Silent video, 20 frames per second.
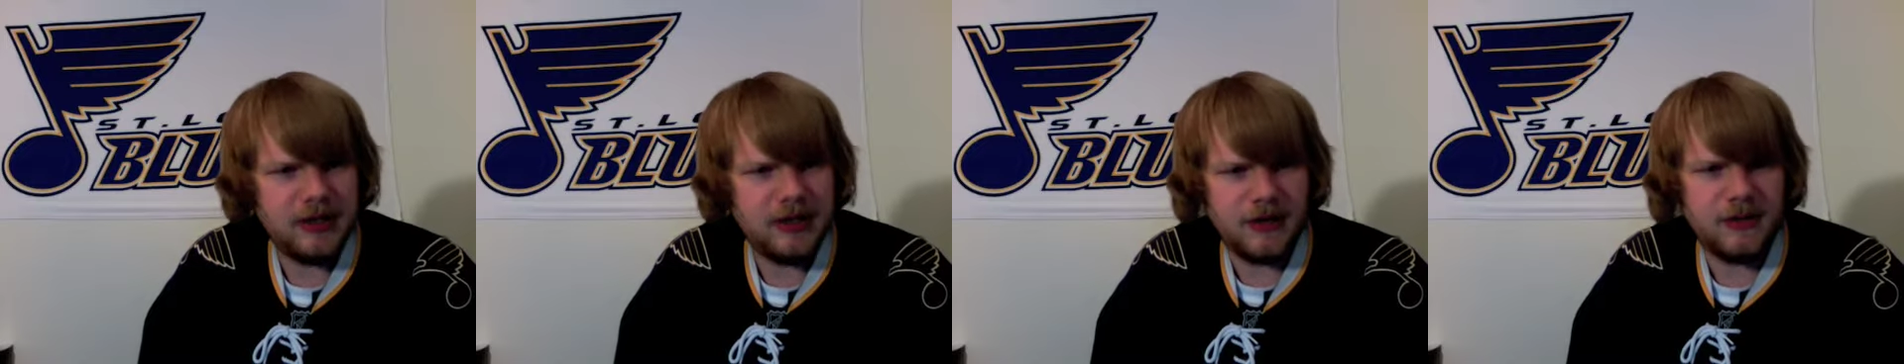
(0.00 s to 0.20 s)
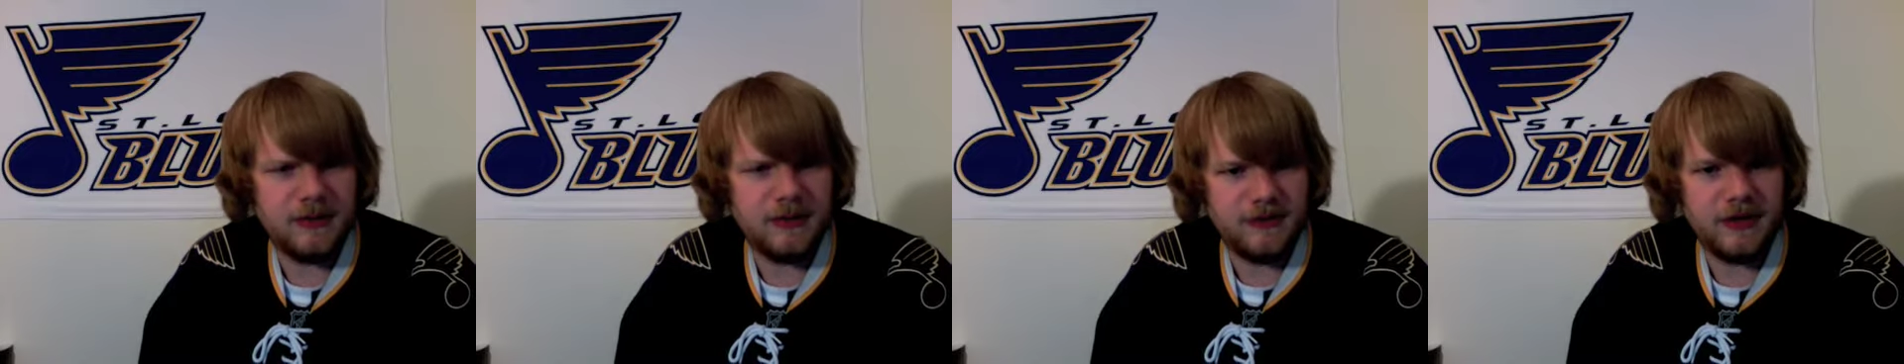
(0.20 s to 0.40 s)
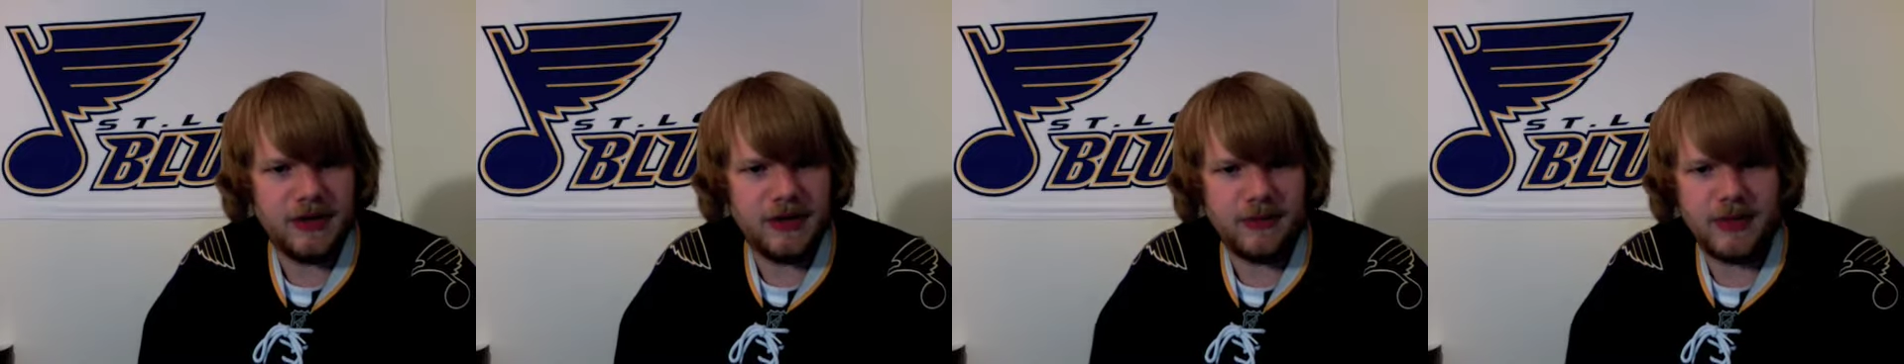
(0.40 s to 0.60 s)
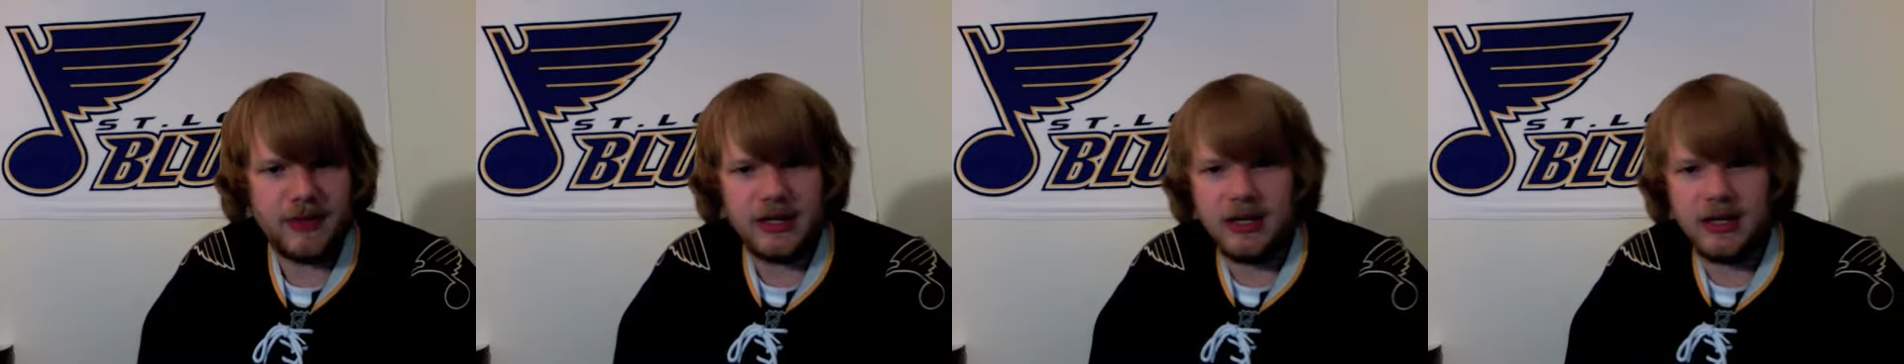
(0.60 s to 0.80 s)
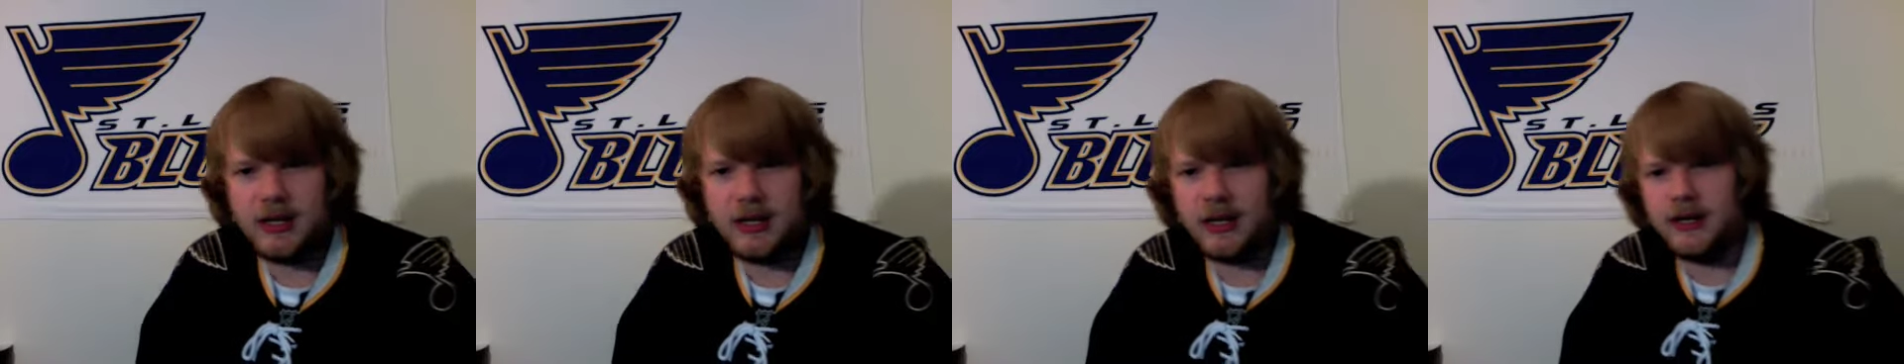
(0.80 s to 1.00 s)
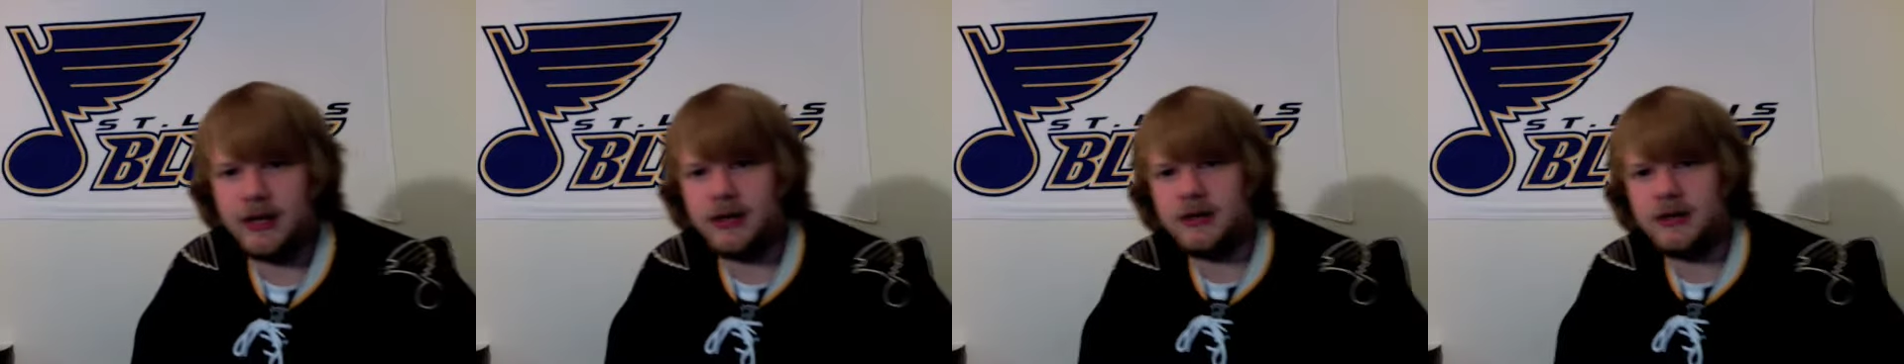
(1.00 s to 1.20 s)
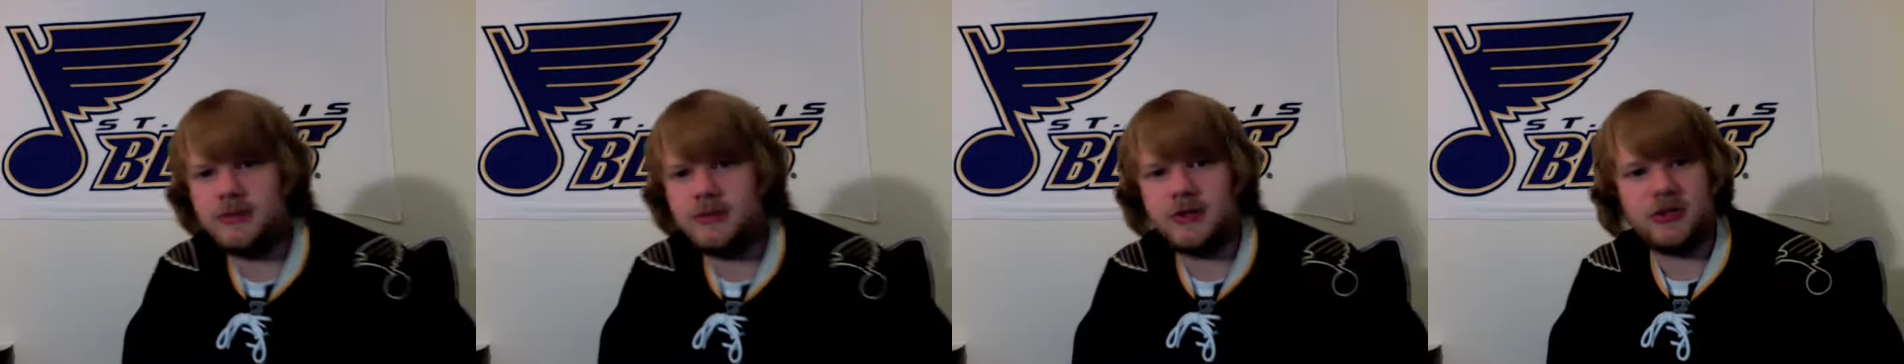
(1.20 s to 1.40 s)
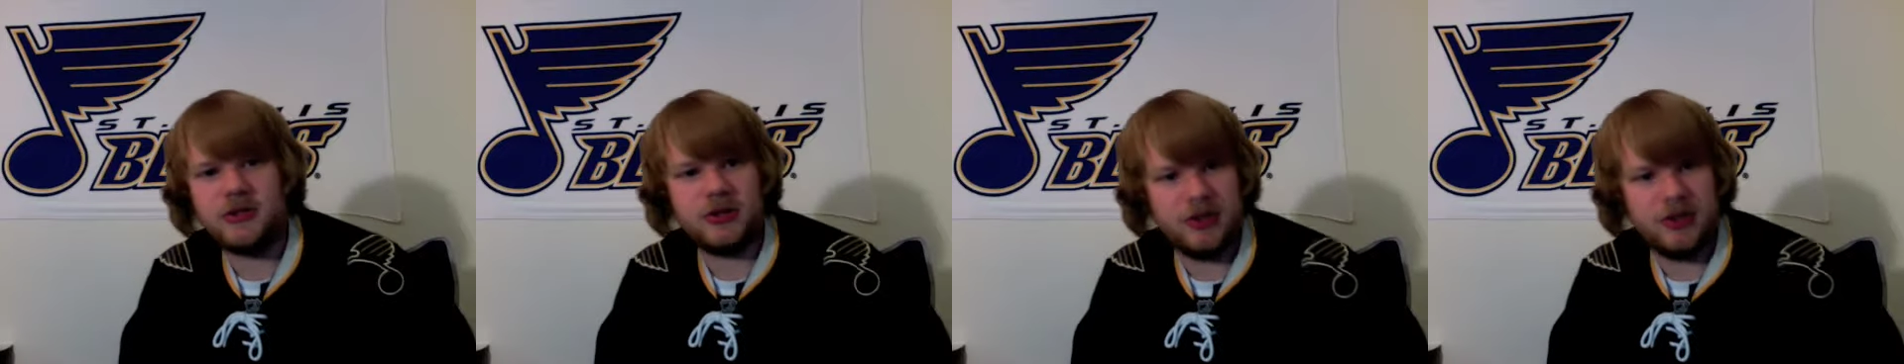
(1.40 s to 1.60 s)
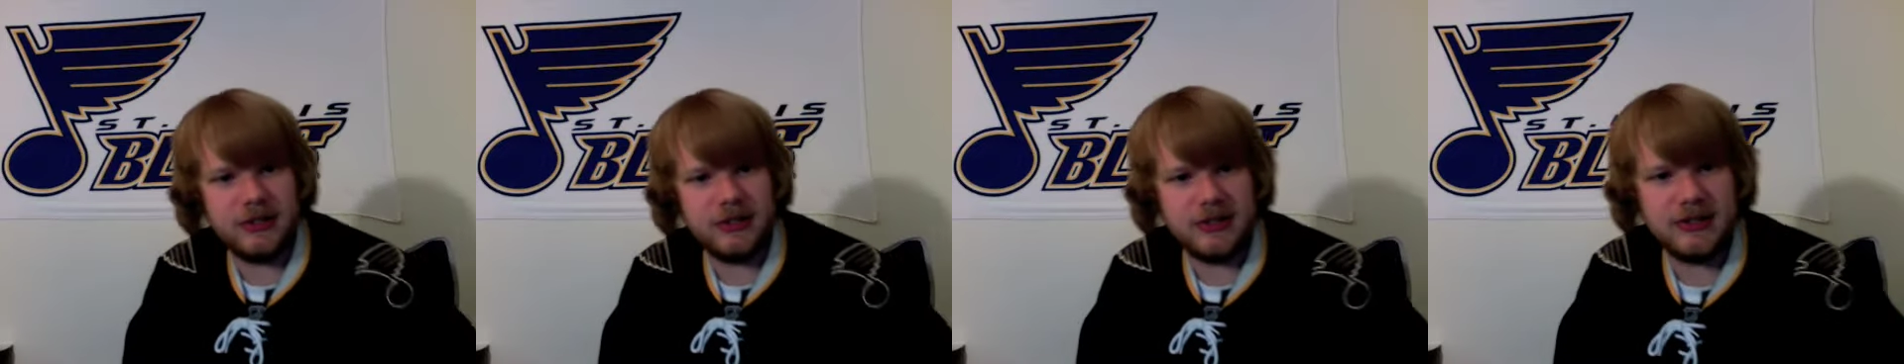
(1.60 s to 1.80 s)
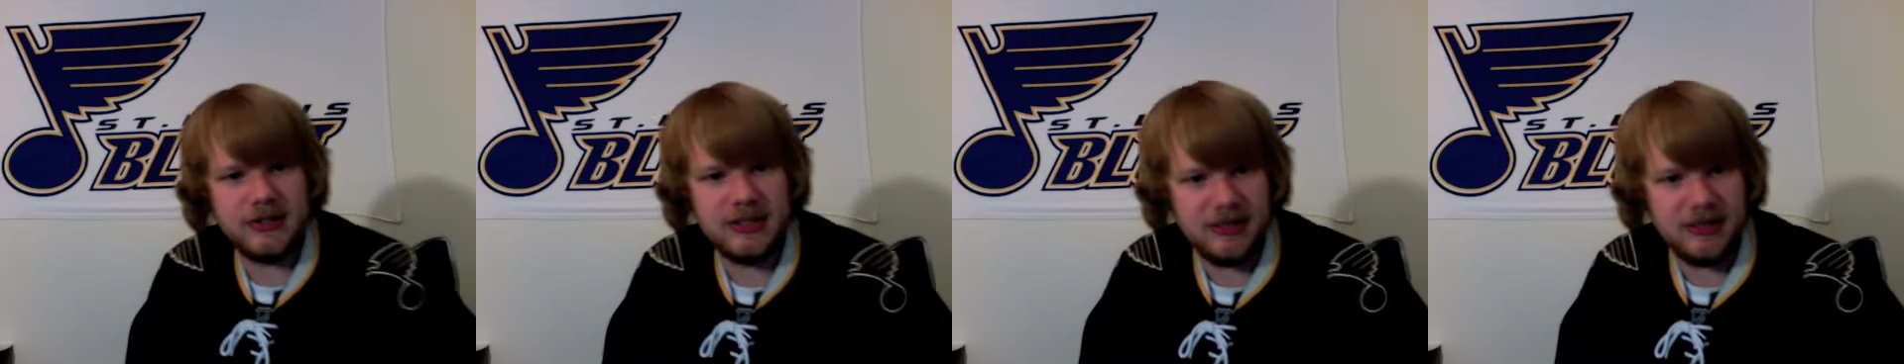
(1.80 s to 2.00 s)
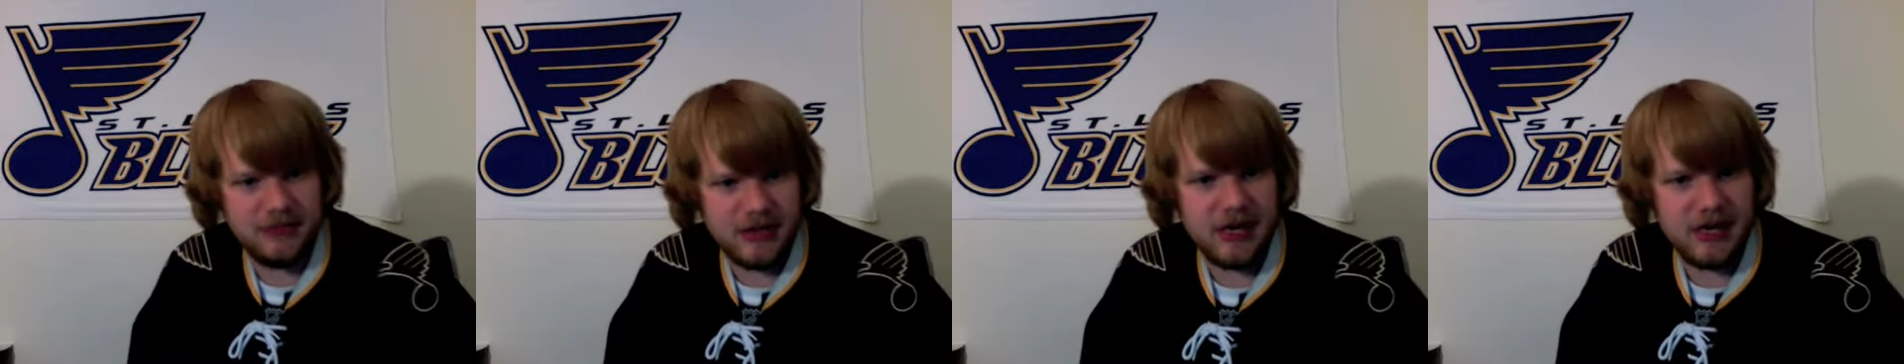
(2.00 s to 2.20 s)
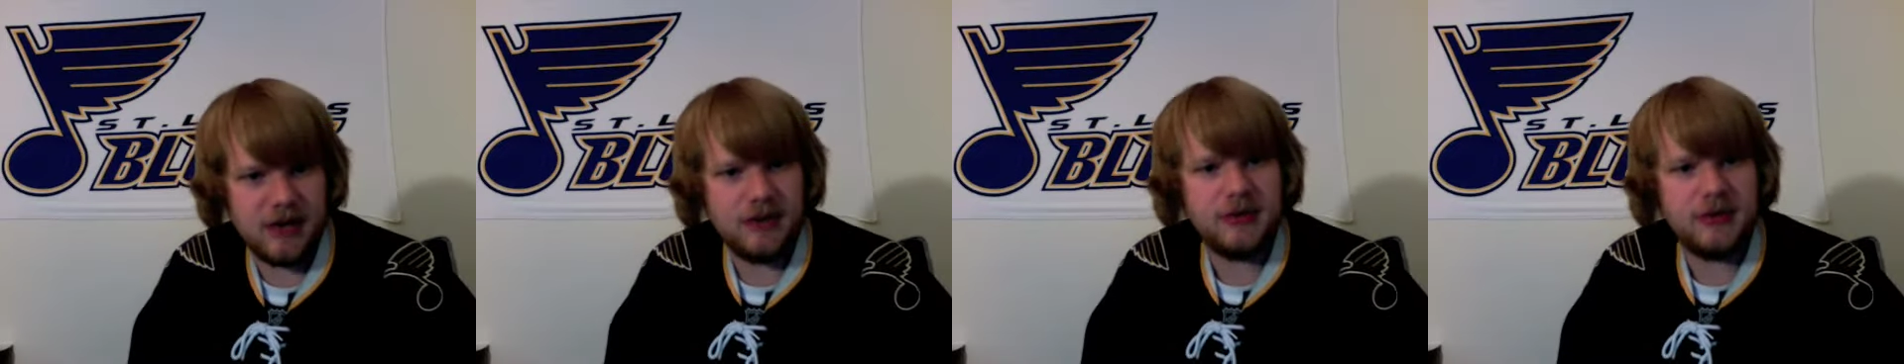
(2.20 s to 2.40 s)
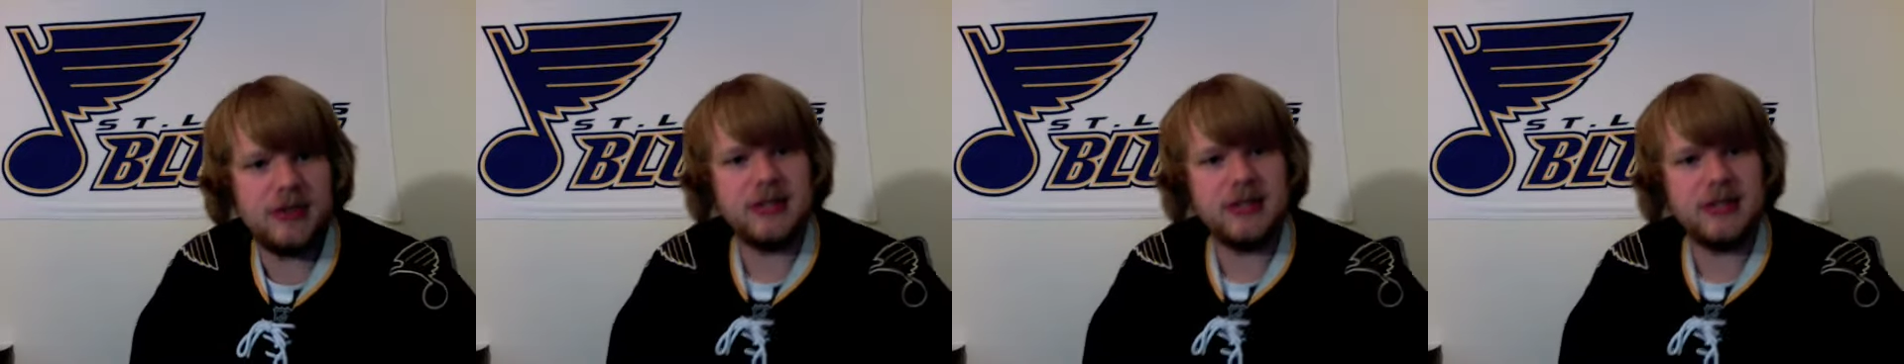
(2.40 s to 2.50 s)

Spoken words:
He'll find a way to get it done, especially on this team now.